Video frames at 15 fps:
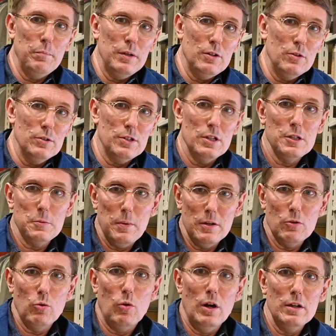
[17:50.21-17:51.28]
because he
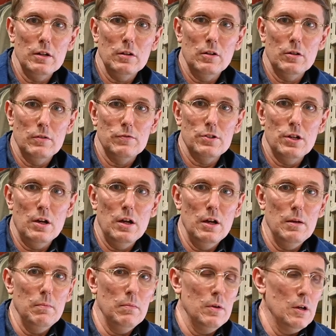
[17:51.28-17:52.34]
spent quite a lot of
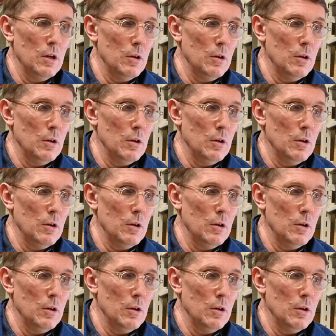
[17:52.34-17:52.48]
time